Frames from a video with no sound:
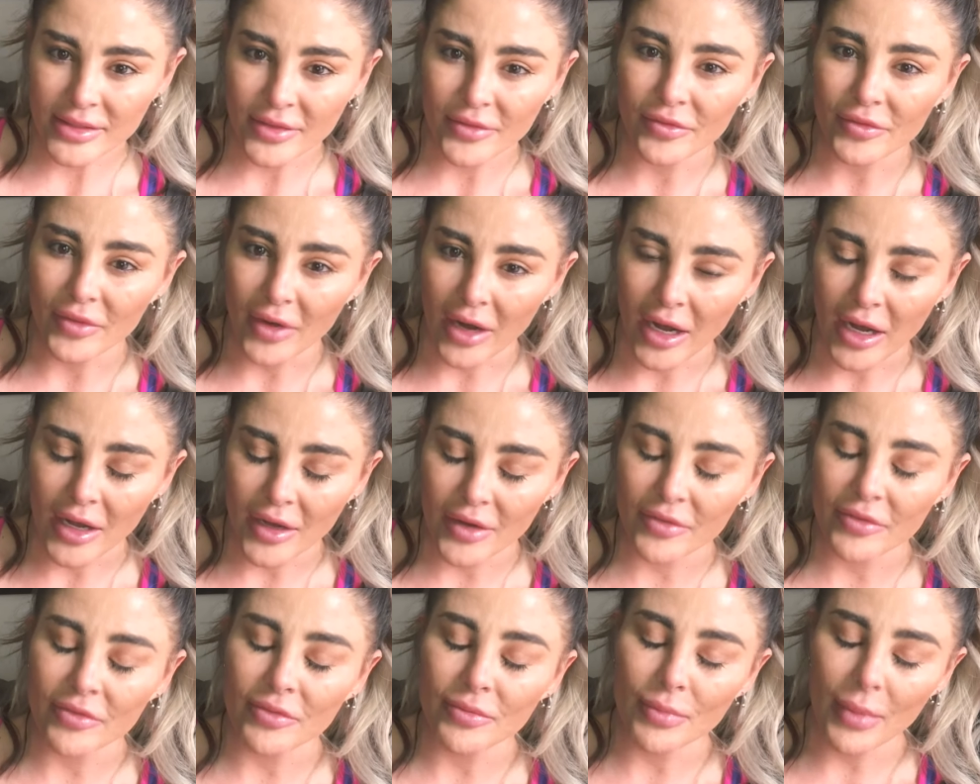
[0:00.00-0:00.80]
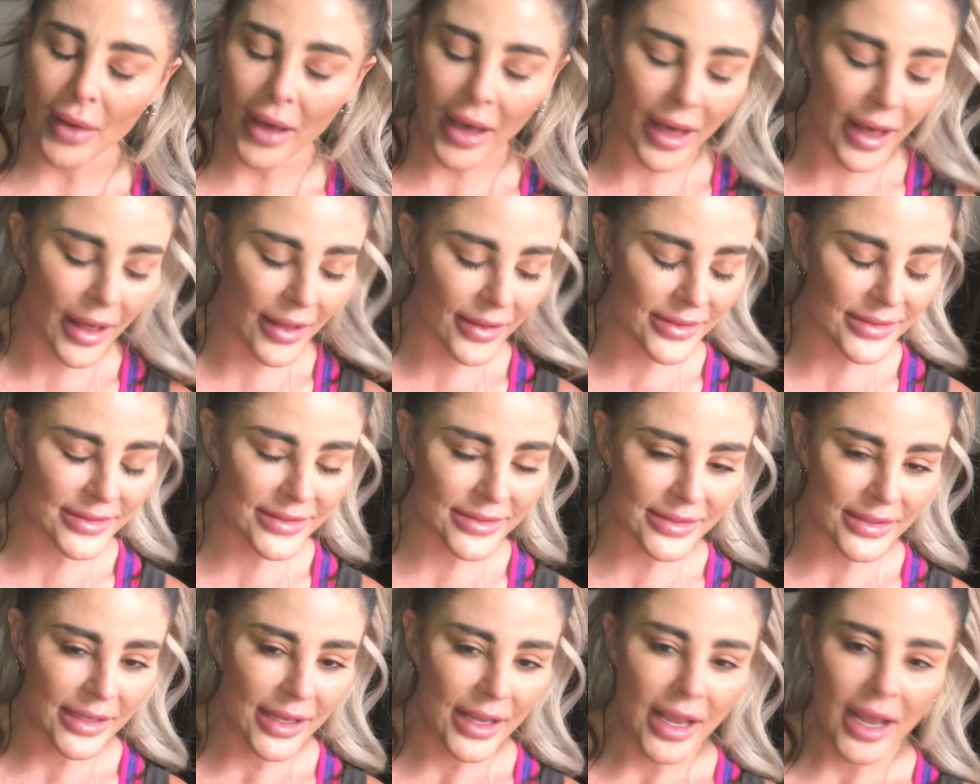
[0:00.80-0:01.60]
5
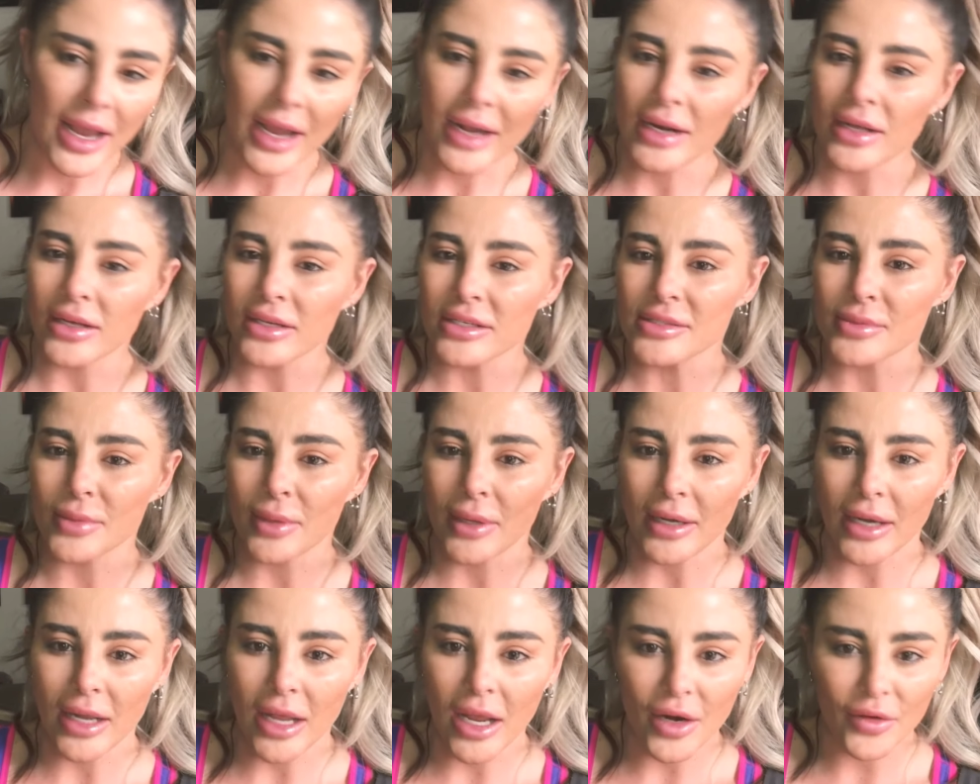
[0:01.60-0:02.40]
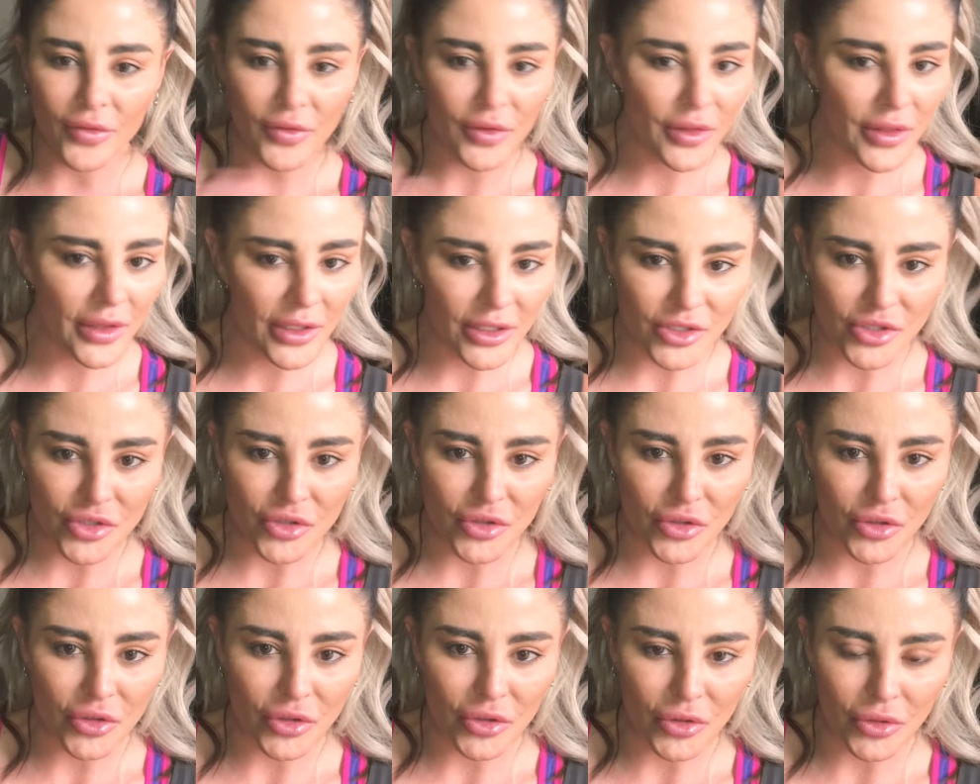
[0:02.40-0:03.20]
baths, and I'll explain everything to
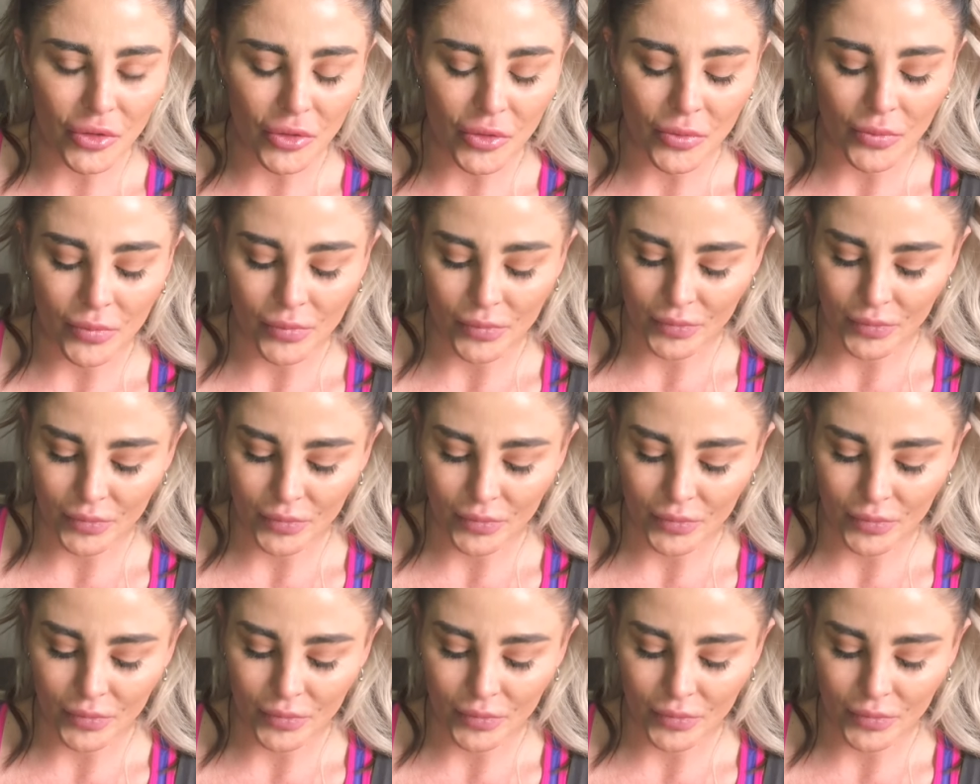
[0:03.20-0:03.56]
you